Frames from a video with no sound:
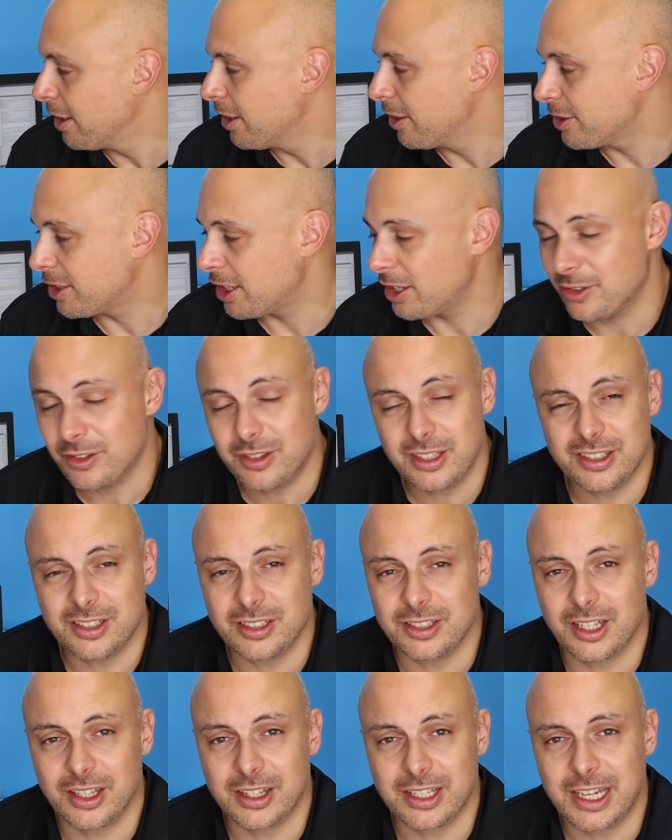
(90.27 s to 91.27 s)
So this is
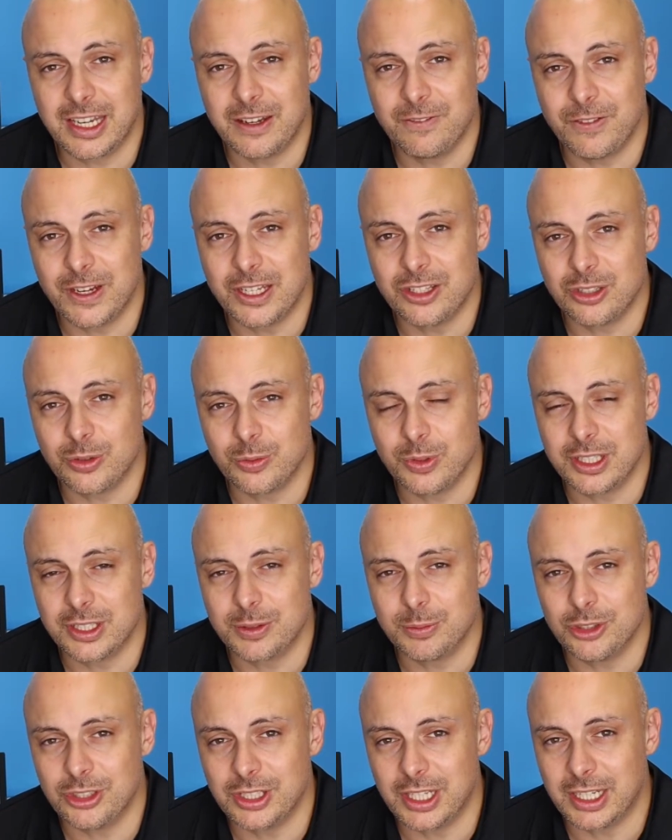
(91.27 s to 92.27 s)
another key feature with this
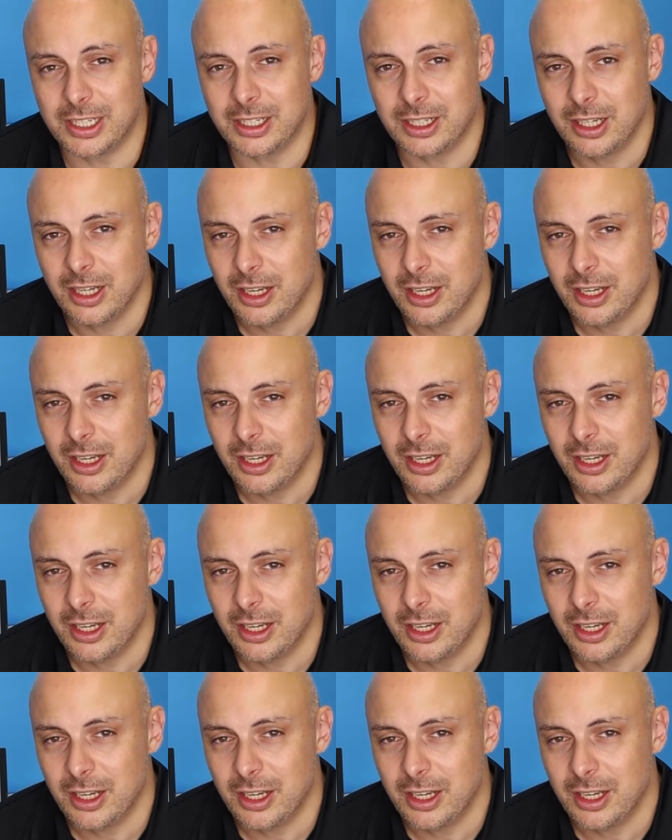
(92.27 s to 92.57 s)
machine.